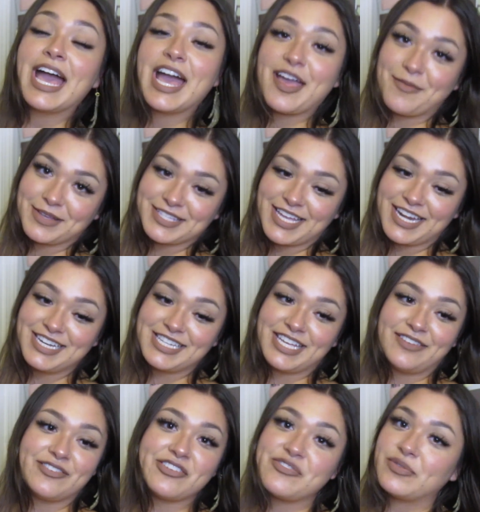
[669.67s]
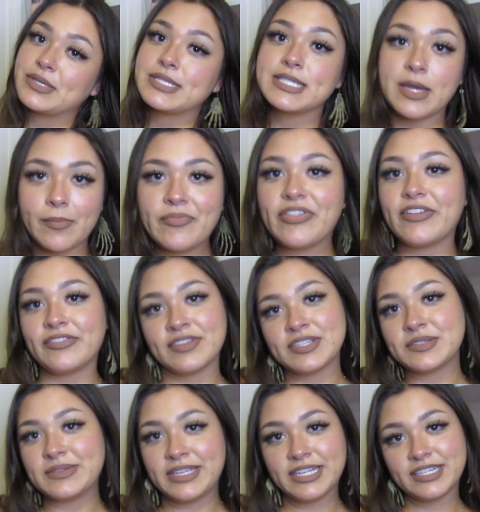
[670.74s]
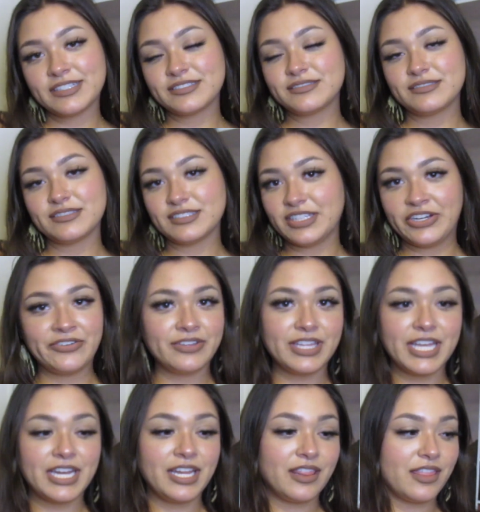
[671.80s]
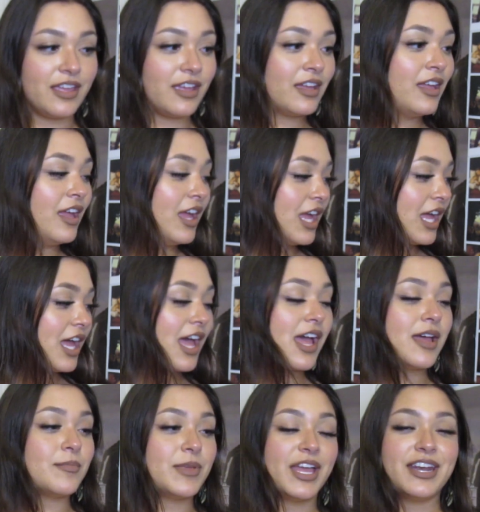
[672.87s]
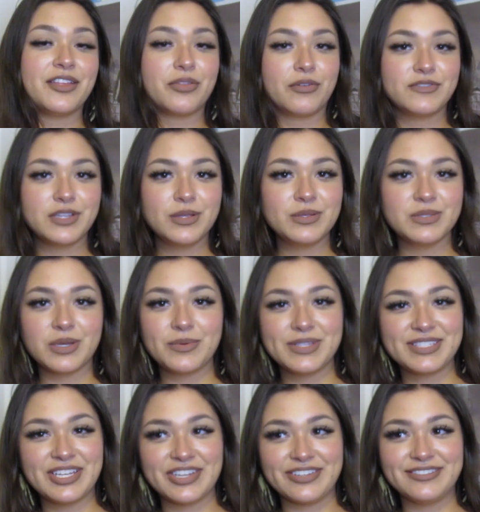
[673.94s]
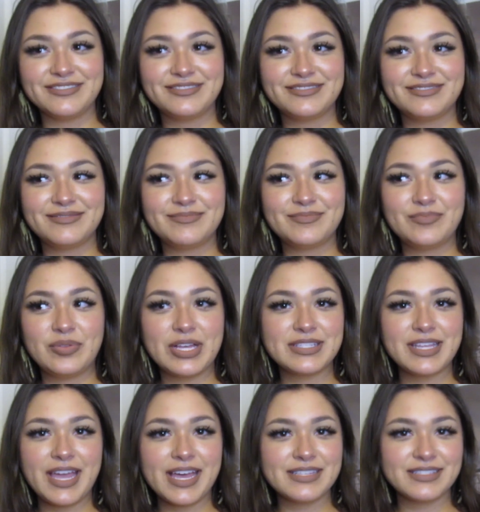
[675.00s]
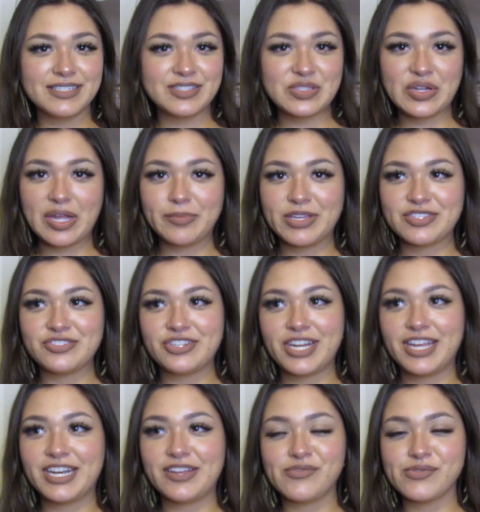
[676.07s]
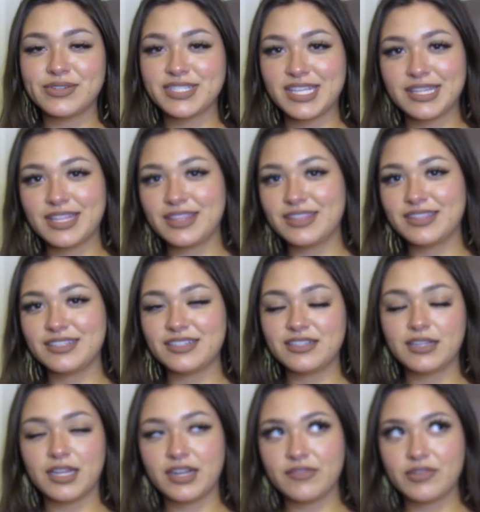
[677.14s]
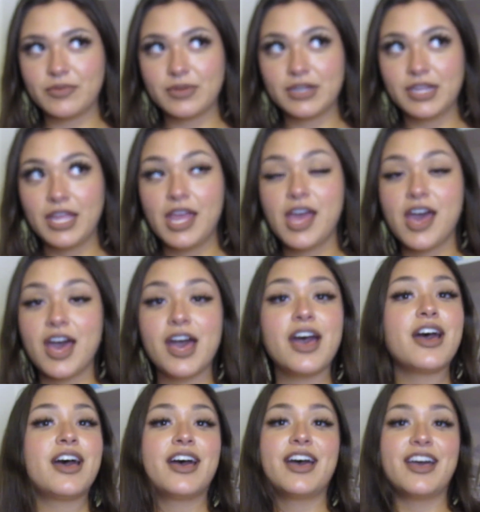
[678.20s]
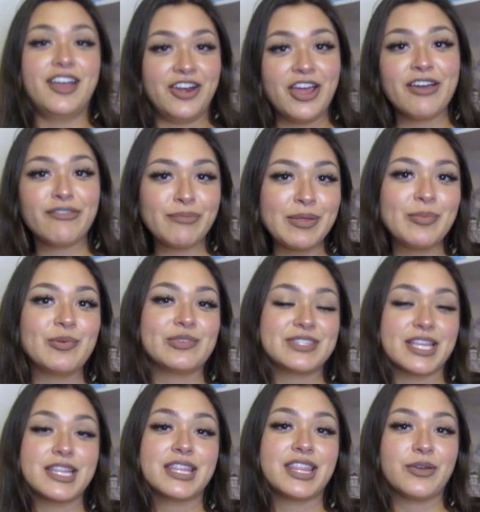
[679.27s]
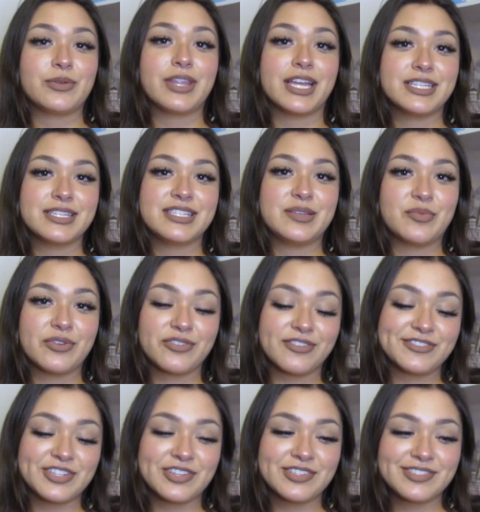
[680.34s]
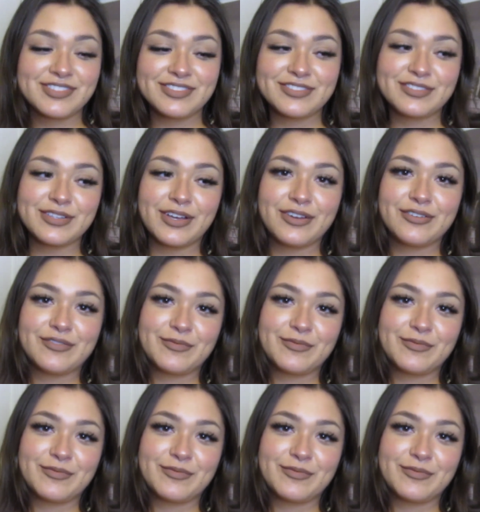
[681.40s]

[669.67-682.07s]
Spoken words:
I'm excited to give you something this week, literally anything. And a thrift haul is always good. Plus, I asked Instagram yesterday and everyone said that, not everyone, enough people said that they would like to see more thrift hauls, so.